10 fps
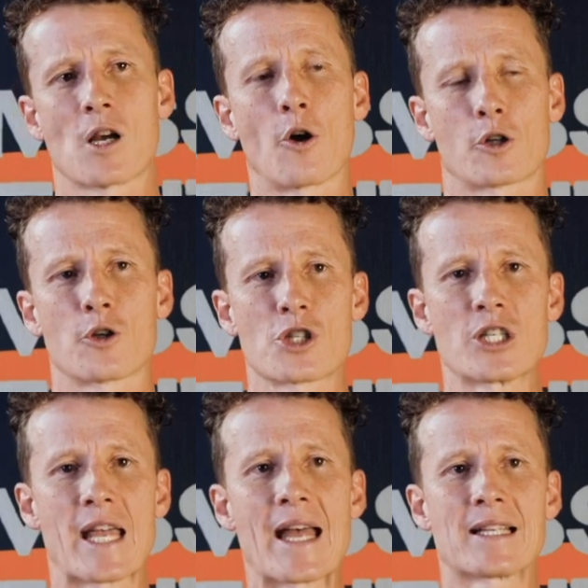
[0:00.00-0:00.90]
our
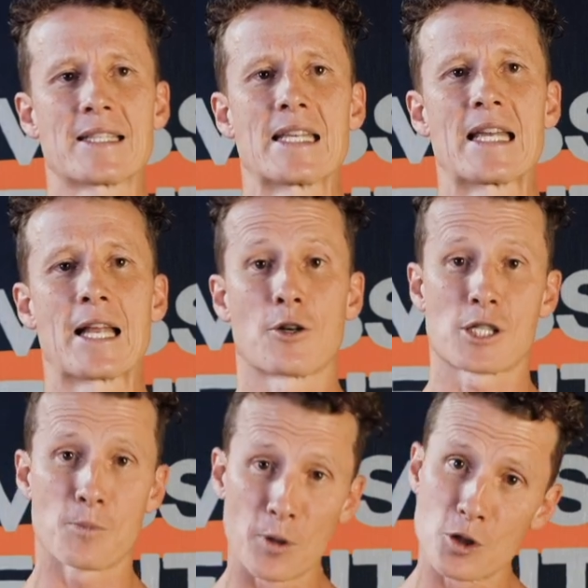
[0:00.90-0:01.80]
Christianity and our
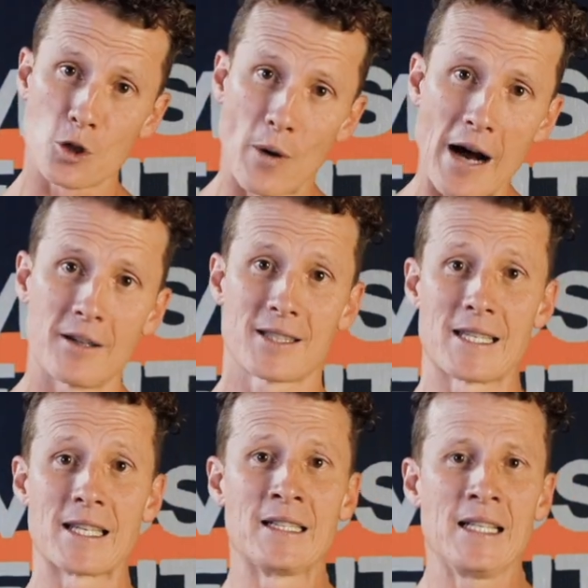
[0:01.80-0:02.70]

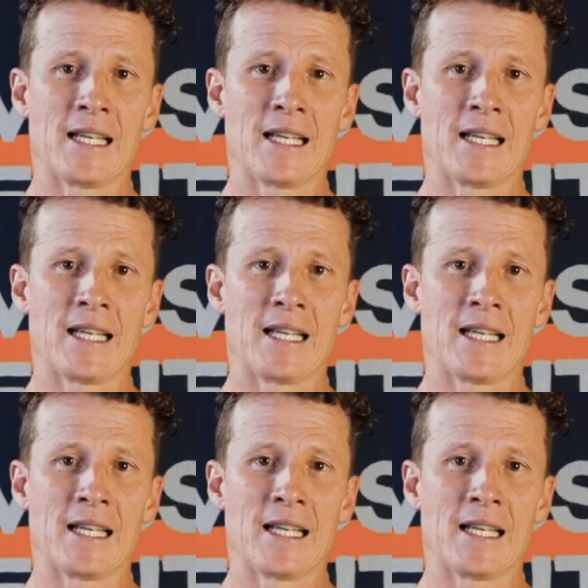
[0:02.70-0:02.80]
spirituality